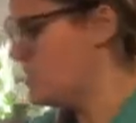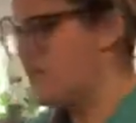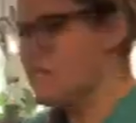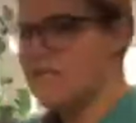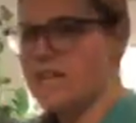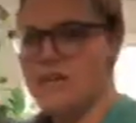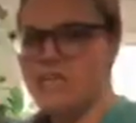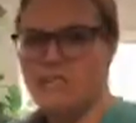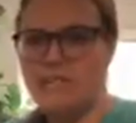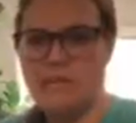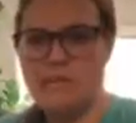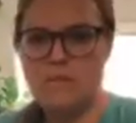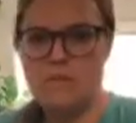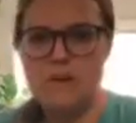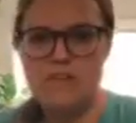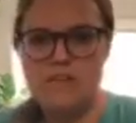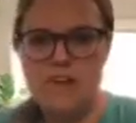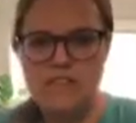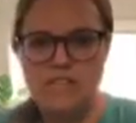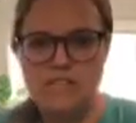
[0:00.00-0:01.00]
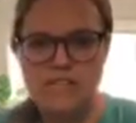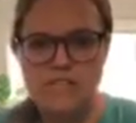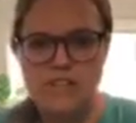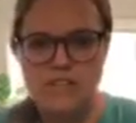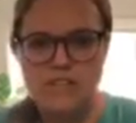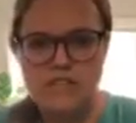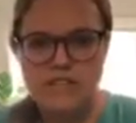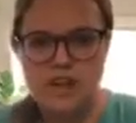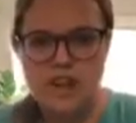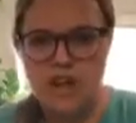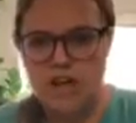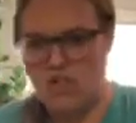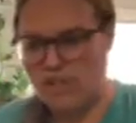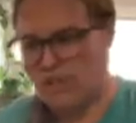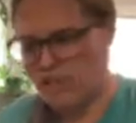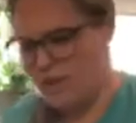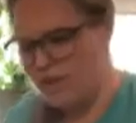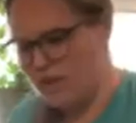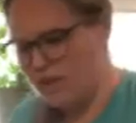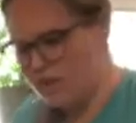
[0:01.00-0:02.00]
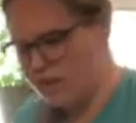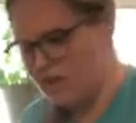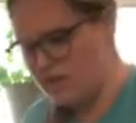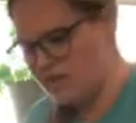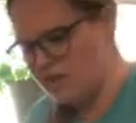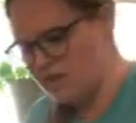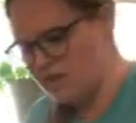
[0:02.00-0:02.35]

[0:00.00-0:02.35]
I just have a little bit of extra virgin olive oil,